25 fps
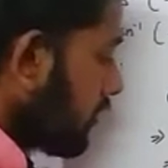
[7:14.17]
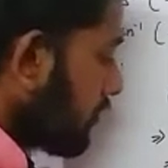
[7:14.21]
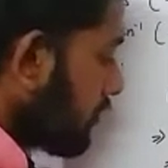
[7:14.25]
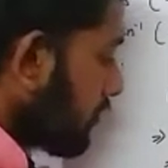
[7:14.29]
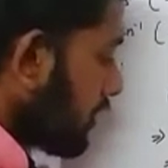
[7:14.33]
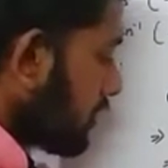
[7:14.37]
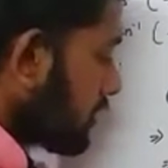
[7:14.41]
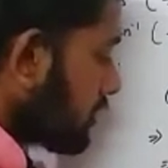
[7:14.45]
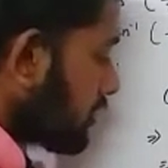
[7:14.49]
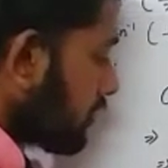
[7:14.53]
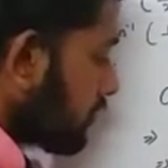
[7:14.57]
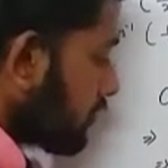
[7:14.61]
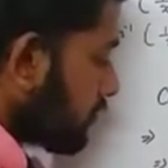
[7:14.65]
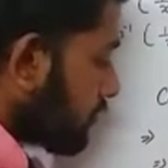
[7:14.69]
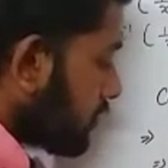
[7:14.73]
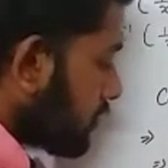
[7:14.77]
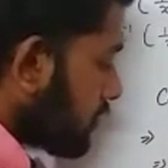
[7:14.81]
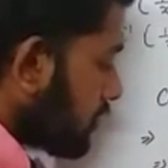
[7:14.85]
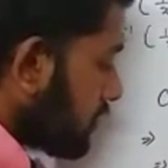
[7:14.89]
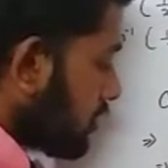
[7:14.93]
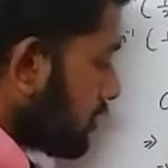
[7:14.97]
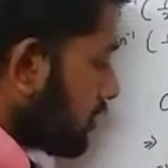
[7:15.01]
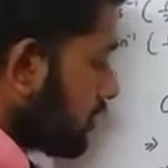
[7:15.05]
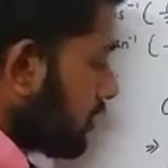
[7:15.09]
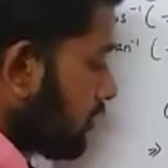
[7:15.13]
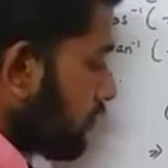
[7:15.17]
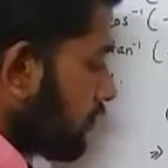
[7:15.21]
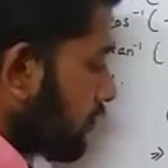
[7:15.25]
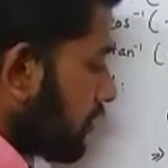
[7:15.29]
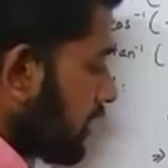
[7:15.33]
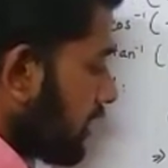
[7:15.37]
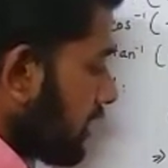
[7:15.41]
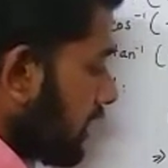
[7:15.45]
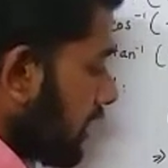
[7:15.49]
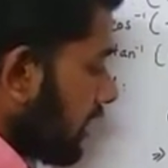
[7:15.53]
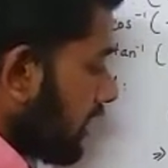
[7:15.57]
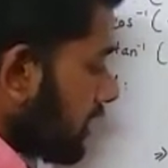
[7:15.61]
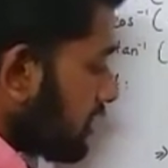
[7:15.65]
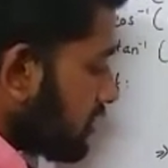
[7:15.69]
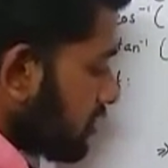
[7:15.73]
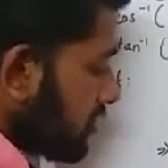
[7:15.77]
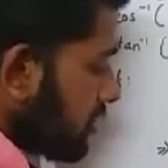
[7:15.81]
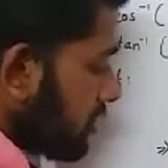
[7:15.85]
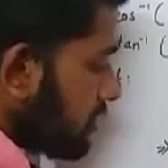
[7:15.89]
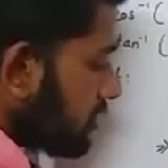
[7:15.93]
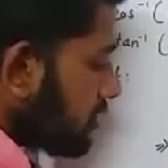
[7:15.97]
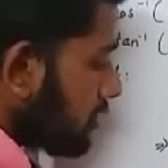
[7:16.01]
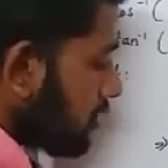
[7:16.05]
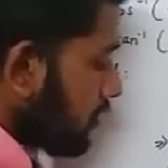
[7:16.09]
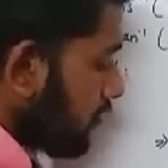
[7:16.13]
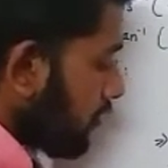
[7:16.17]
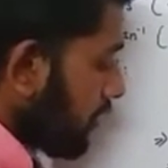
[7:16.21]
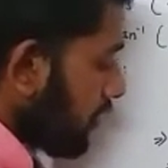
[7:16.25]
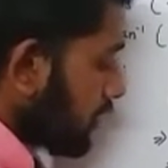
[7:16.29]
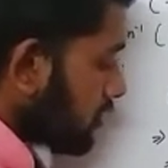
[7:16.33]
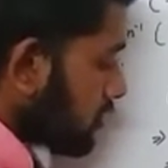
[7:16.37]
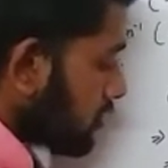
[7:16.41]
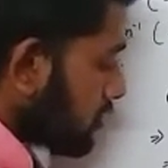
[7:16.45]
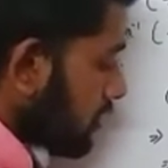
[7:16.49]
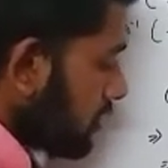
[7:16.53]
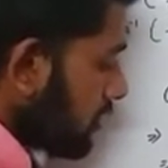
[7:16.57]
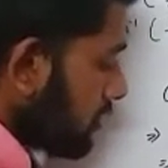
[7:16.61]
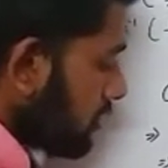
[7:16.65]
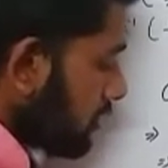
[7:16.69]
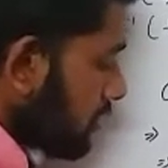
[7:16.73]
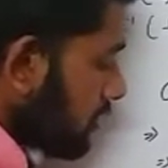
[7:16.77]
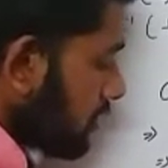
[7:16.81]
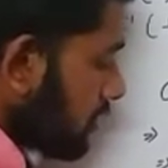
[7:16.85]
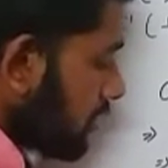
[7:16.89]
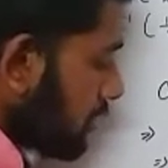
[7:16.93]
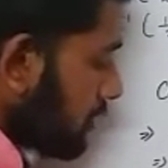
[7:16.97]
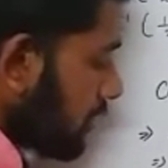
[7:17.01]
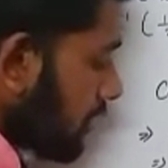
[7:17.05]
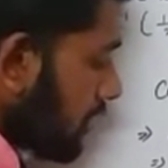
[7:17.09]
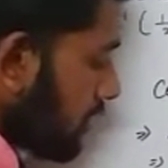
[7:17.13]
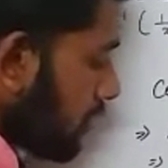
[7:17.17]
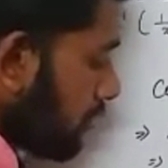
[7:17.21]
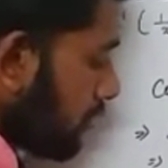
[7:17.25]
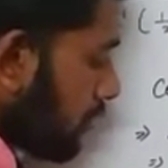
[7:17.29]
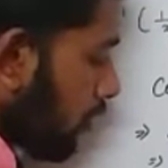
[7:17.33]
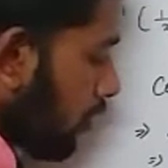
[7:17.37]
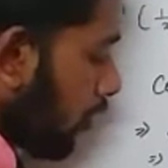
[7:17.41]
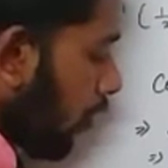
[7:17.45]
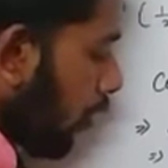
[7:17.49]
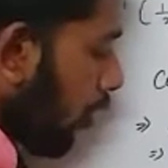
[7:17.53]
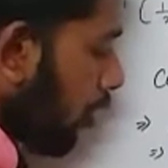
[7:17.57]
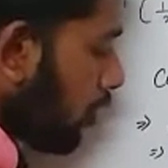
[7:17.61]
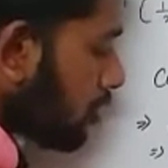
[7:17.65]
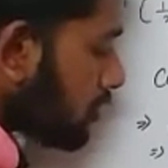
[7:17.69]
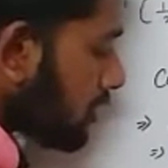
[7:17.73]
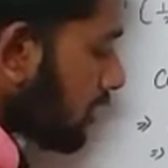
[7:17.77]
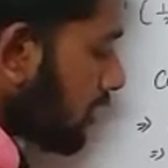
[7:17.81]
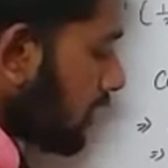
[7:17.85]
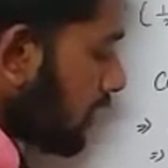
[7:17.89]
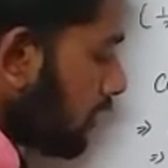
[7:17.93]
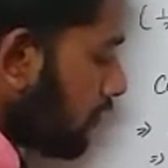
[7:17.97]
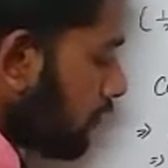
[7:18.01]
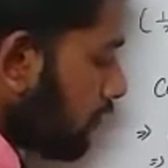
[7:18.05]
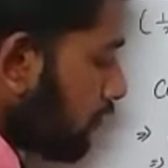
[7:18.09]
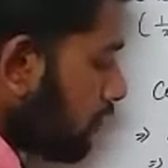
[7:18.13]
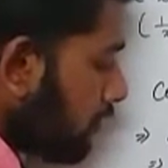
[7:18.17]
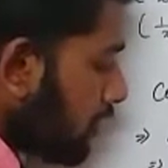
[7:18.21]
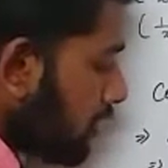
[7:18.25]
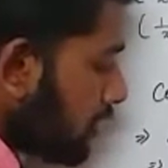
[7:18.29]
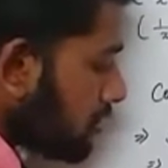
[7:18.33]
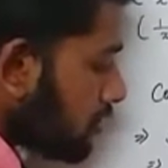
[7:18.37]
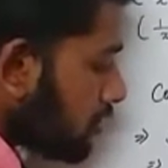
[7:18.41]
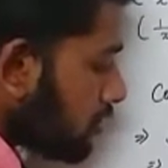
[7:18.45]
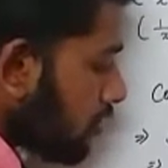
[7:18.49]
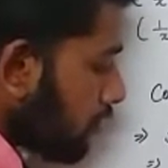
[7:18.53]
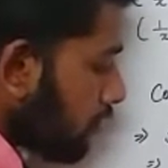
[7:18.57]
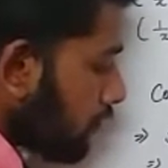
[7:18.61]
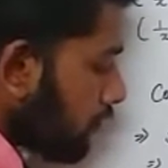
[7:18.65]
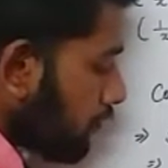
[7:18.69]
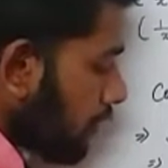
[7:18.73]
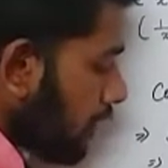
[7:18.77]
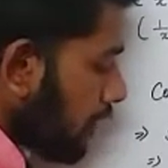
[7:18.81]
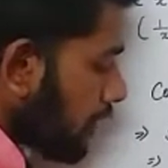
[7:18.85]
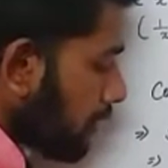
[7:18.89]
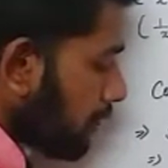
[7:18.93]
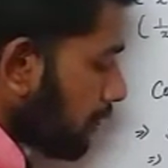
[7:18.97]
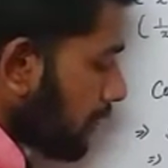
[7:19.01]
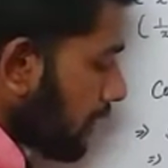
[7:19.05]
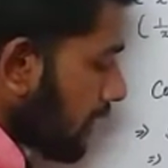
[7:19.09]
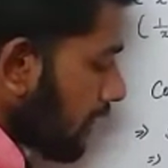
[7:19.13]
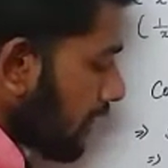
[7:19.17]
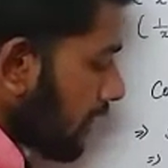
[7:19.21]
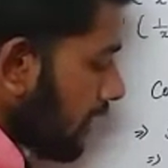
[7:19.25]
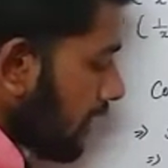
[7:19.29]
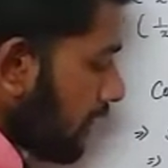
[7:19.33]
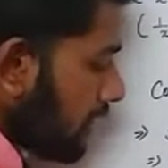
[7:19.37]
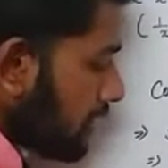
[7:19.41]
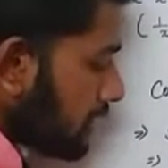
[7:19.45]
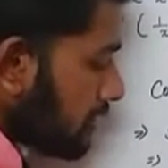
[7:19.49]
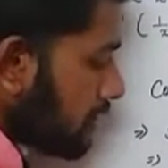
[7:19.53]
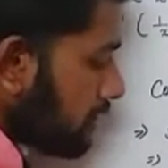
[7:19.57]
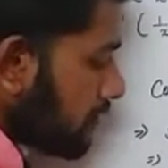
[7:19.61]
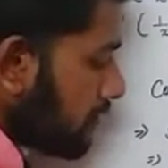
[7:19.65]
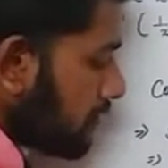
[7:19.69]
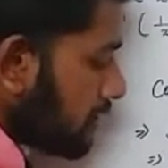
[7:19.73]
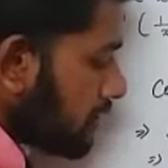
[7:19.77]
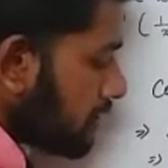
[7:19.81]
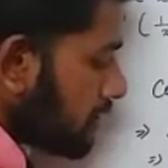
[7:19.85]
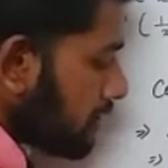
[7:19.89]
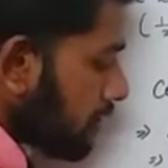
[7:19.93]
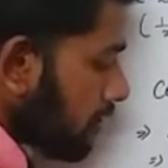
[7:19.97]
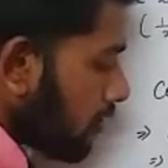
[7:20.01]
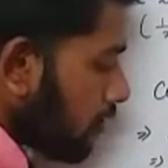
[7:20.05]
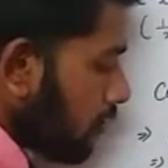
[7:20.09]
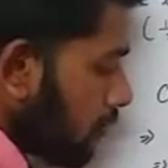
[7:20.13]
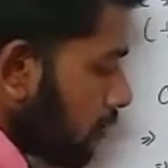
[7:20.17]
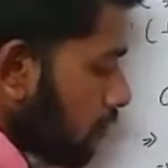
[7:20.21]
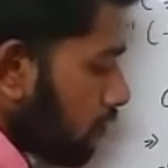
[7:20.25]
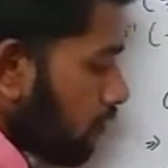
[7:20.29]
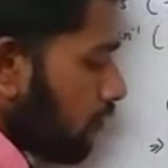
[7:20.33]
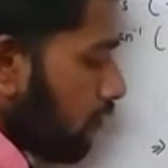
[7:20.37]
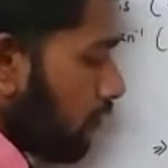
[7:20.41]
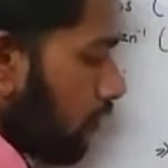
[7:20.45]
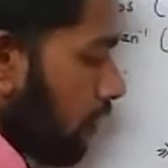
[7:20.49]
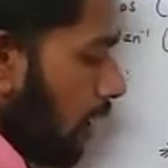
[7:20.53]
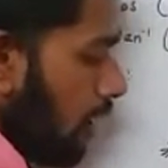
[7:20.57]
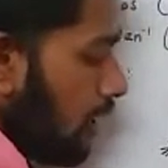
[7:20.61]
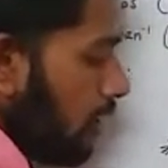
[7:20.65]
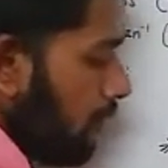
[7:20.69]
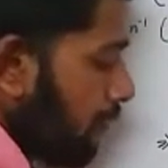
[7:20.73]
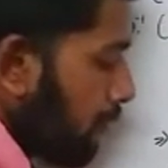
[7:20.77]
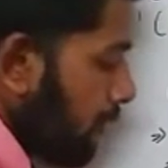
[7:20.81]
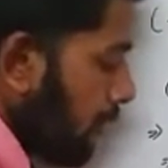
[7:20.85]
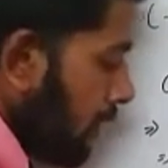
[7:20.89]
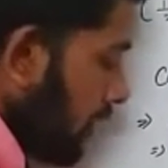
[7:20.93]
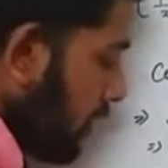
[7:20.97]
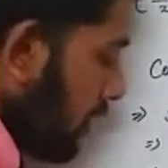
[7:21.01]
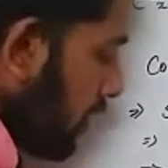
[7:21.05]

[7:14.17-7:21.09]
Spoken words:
if I exchange the function, it becomes cos inverse of 1 by x, which is equal to y.